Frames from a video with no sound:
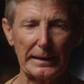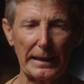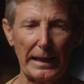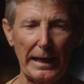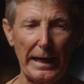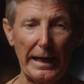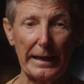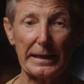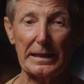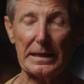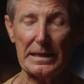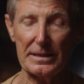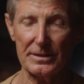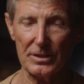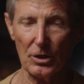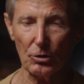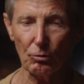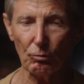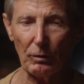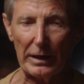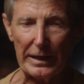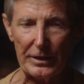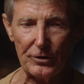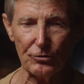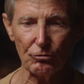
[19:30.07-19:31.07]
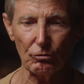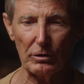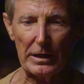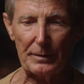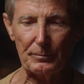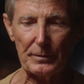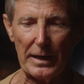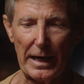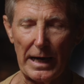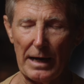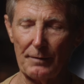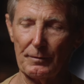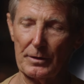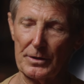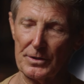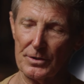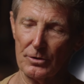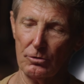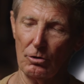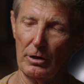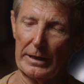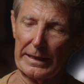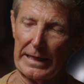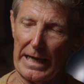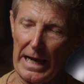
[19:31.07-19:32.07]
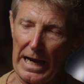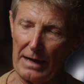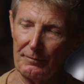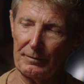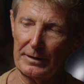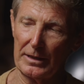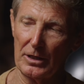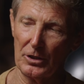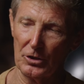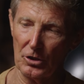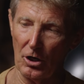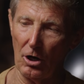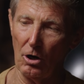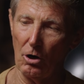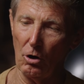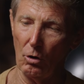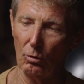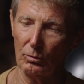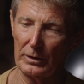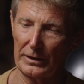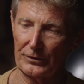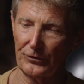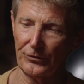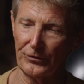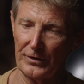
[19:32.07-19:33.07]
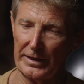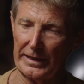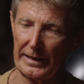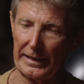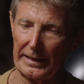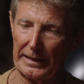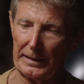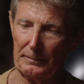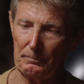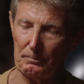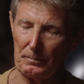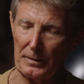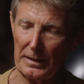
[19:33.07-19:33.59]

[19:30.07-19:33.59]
And it's a great dream to have, and it's like having a goal that's there,